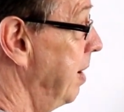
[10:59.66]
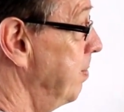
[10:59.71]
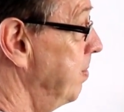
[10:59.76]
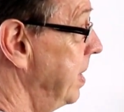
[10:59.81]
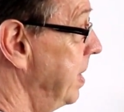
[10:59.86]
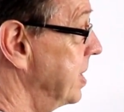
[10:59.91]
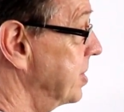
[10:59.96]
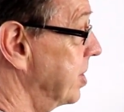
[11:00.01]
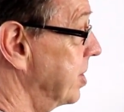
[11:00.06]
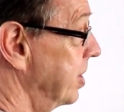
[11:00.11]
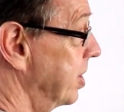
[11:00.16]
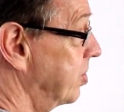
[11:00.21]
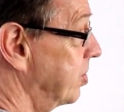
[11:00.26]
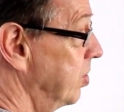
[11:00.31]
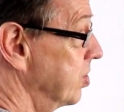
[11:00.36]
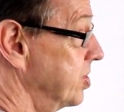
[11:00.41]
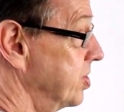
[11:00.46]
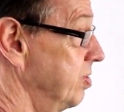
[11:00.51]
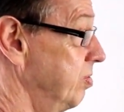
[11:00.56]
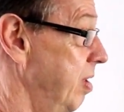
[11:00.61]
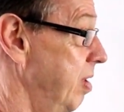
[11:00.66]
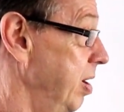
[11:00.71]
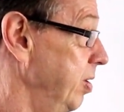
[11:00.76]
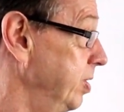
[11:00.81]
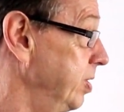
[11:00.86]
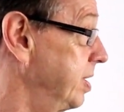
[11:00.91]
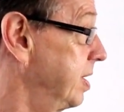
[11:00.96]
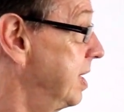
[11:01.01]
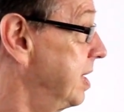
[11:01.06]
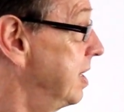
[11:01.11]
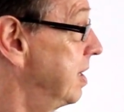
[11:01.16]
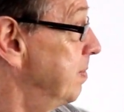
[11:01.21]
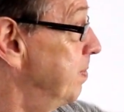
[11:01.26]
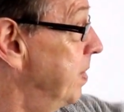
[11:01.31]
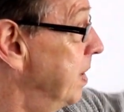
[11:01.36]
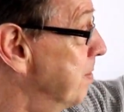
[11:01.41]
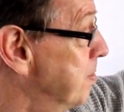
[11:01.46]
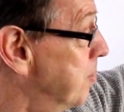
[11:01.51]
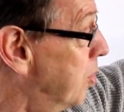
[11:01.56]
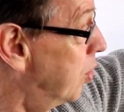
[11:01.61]
is going to cross the road.
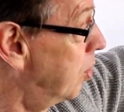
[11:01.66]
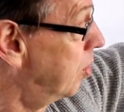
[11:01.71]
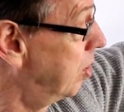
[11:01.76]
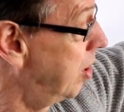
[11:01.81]
But more